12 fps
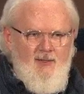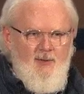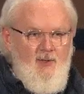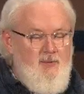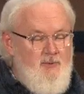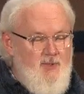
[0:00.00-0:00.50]

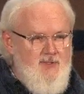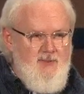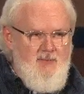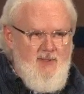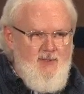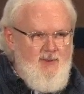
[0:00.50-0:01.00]
We have prison
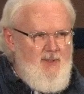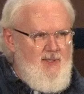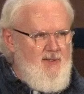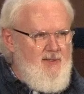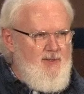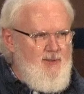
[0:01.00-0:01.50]
ministry
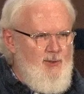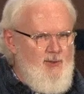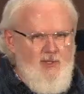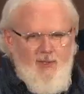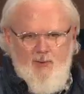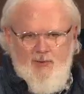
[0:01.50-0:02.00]
here at the
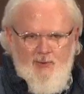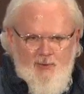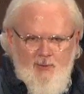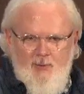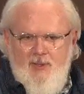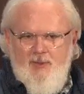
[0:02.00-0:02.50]
church. I know it's a
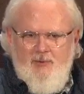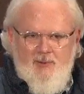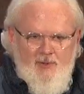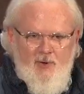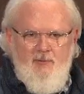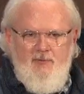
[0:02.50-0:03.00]
little weird with
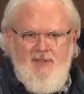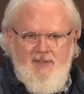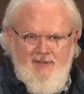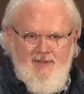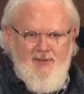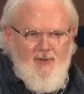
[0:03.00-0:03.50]
COVID
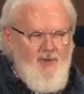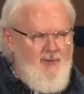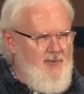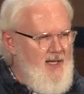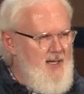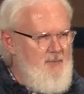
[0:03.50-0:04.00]
and all
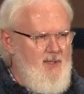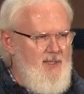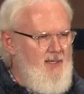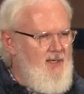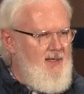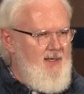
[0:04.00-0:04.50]
of that, but
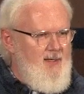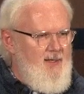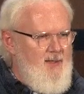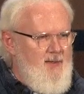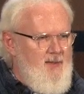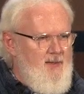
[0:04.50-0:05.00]

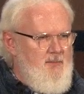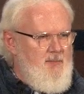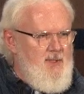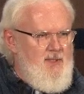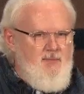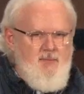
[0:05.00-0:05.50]

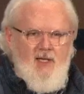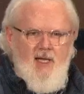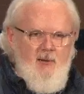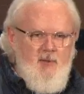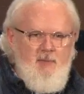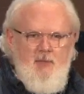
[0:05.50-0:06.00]

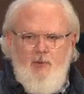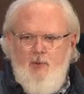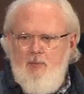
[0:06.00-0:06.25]
how many people are